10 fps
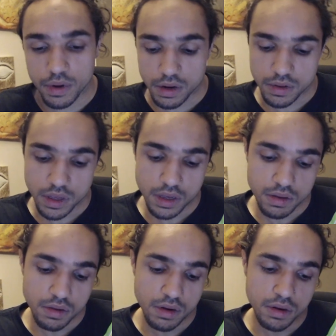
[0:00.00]
I don't
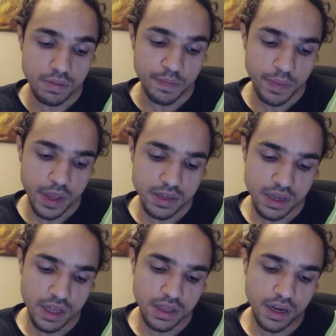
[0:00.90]
think, you know, not
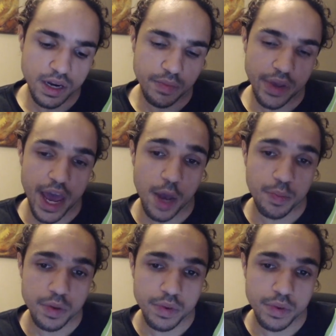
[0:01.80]
saying that they're not going to be happy,